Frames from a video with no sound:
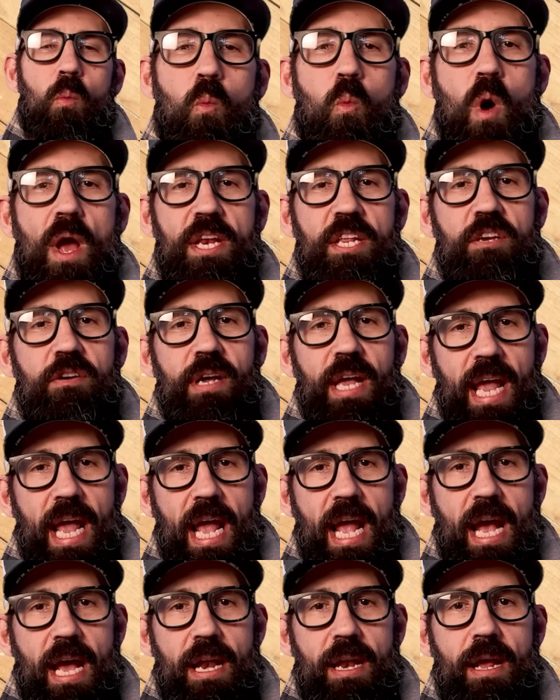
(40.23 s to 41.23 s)
when you
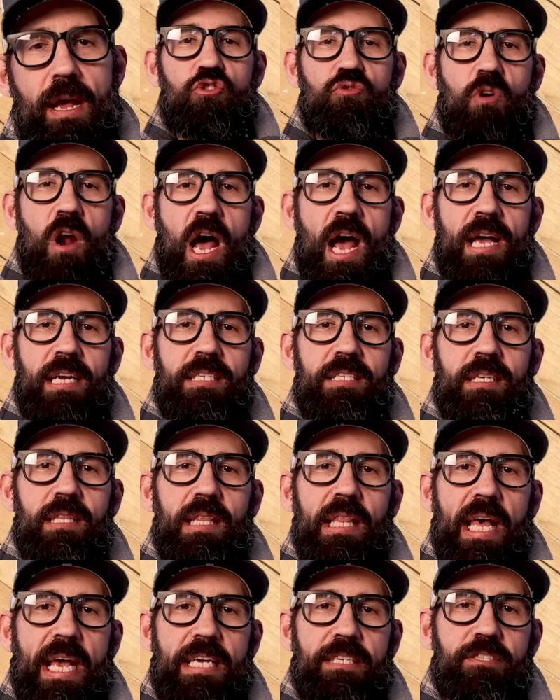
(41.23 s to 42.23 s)
can, try to
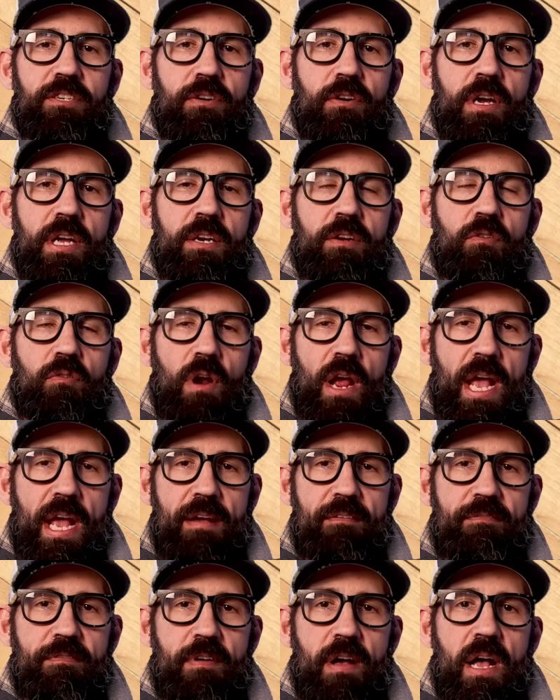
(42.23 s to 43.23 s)
laser
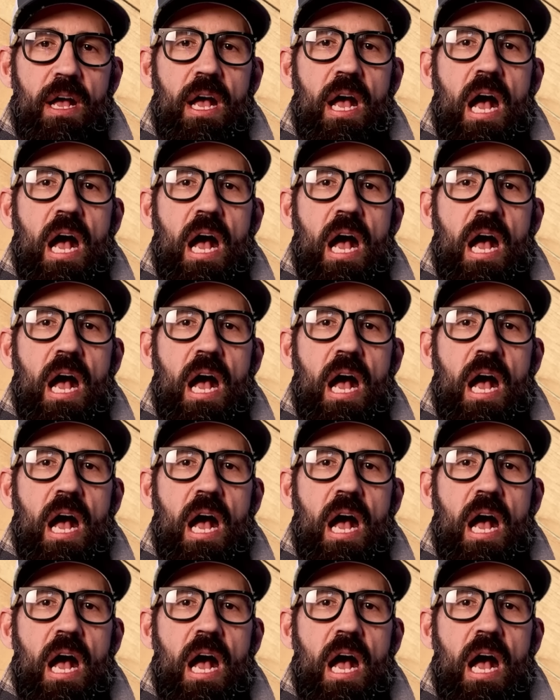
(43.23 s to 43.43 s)
engrave